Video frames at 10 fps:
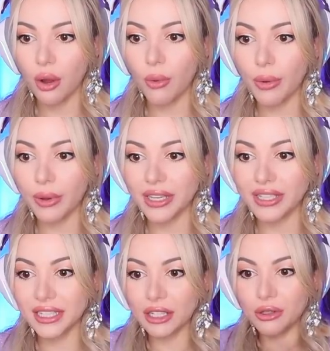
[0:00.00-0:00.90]
Wait, is
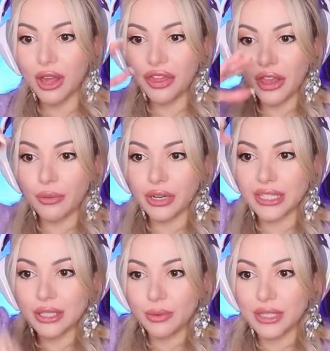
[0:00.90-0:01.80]
he gonna do that thing where he
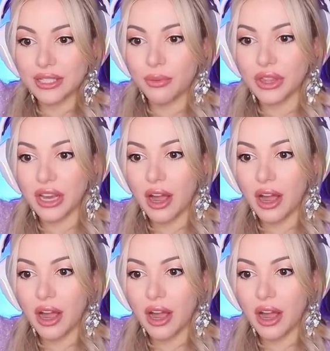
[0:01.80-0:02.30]
squeezes it with a